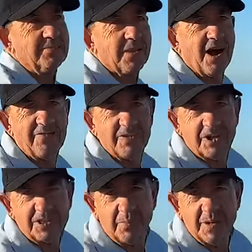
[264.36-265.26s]
I
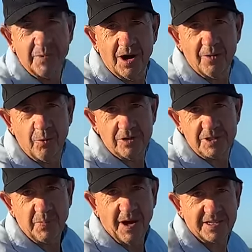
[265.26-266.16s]
forgot to bring my rod
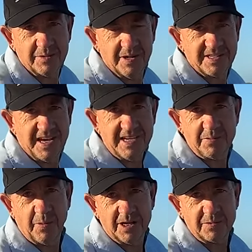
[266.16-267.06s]
spikes or my sand
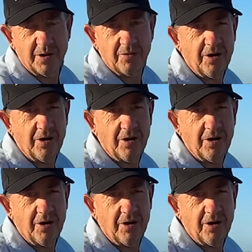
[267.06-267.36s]
spikes, my rod